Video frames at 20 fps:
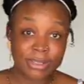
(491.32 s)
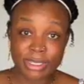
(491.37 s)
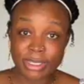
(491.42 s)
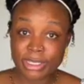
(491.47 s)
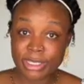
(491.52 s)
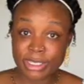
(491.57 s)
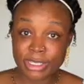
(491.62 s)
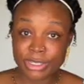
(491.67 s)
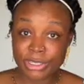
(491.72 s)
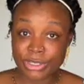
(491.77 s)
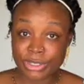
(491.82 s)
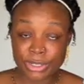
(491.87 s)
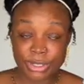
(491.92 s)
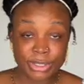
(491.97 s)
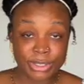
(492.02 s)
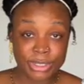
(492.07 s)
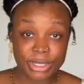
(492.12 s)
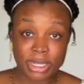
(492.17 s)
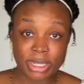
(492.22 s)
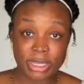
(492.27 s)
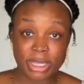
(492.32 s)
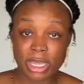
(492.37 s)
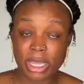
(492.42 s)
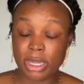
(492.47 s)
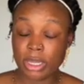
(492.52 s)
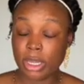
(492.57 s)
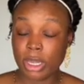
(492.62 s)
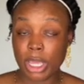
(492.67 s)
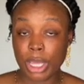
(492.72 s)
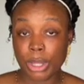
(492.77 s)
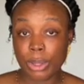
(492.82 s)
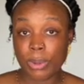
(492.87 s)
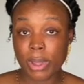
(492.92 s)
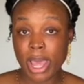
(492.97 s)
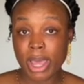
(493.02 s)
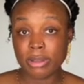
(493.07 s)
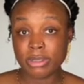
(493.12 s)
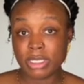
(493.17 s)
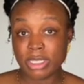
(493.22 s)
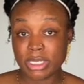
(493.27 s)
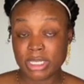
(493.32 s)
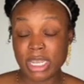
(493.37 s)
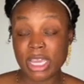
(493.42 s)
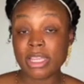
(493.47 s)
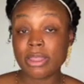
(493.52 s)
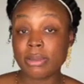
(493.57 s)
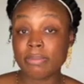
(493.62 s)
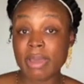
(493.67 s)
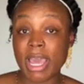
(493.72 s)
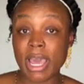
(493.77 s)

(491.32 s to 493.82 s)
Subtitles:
onto the stroller and all that. No, I'll just take them